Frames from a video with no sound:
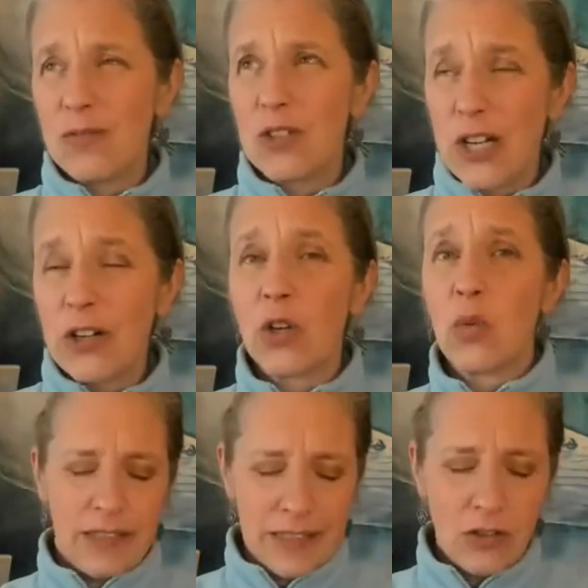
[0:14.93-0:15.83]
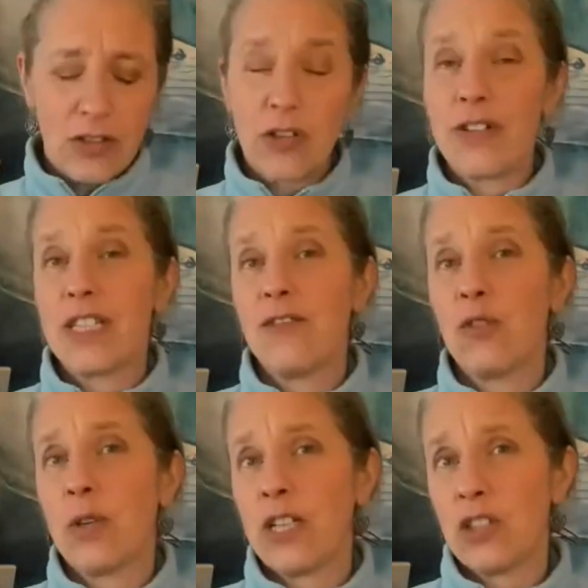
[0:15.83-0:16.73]
share the downloads I
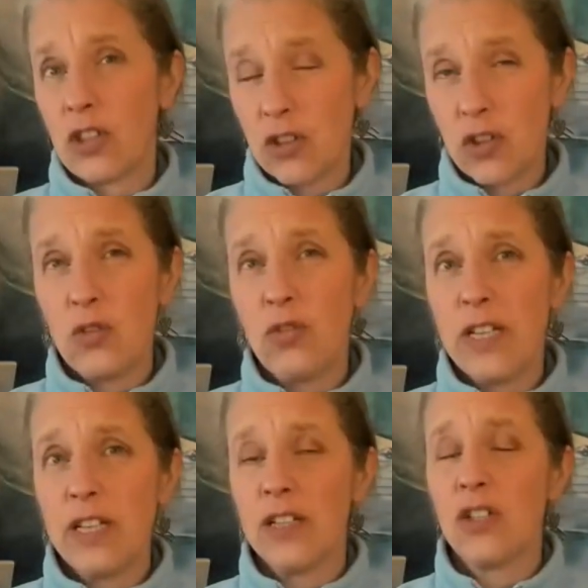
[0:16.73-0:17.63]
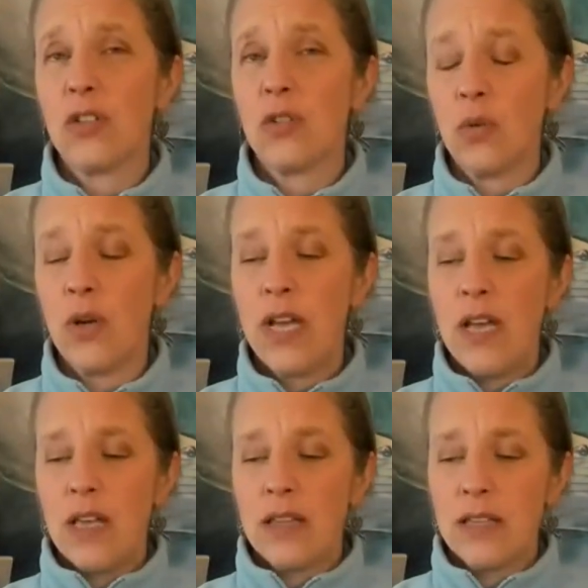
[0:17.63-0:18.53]
received when I started tuning into
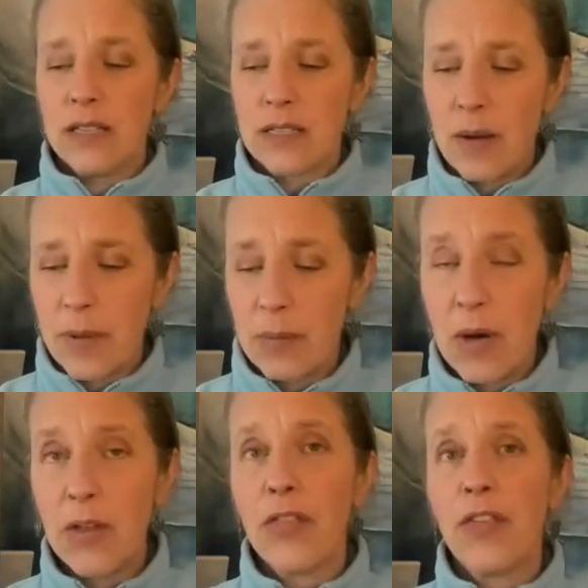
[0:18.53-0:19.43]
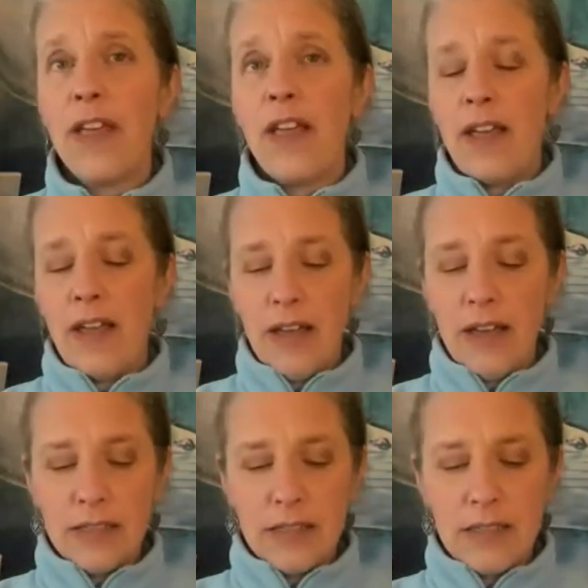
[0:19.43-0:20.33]
this coming month
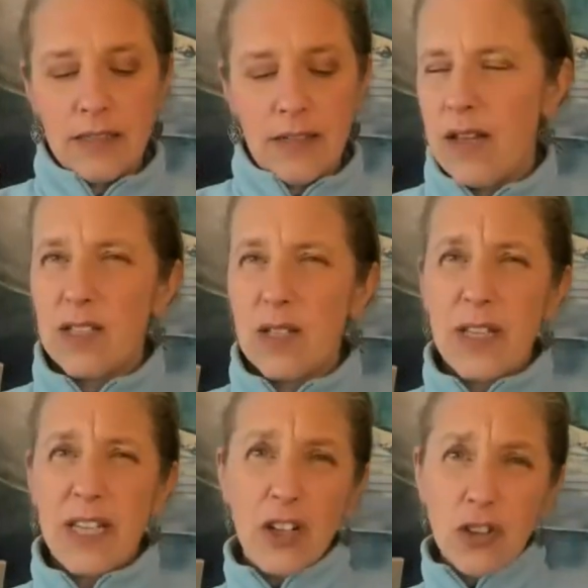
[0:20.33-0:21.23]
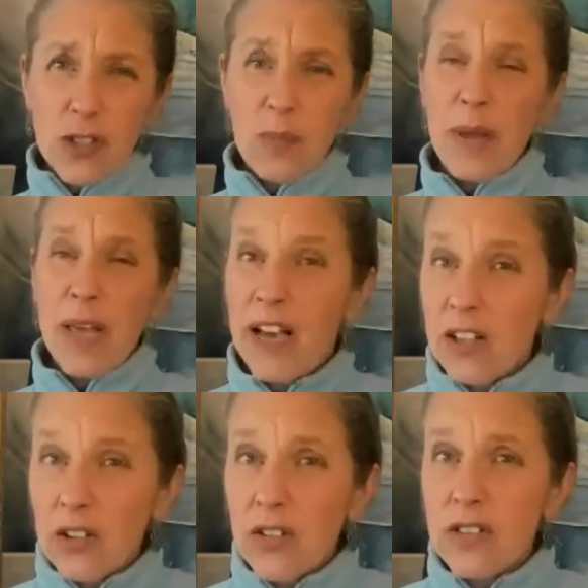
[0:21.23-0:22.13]
and some of the energy
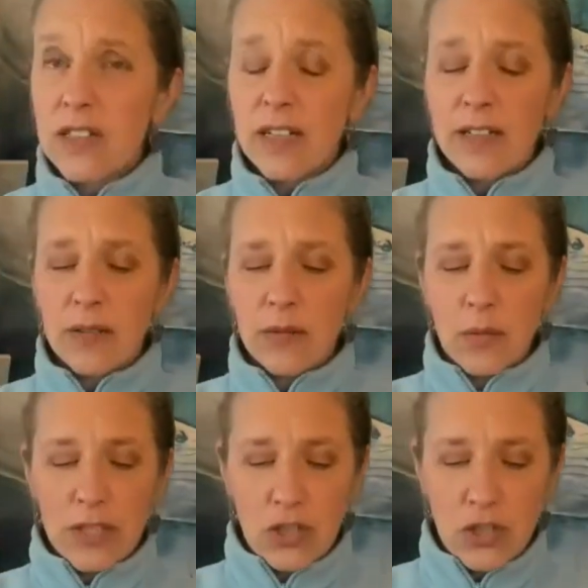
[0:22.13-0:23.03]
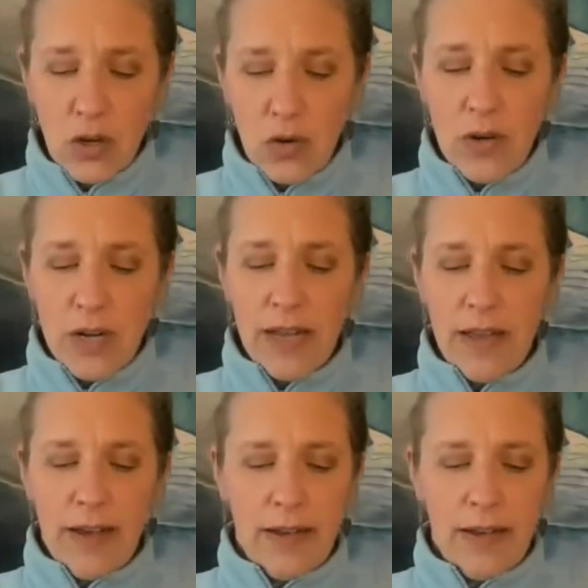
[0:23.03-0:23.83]
patterns that I was shown,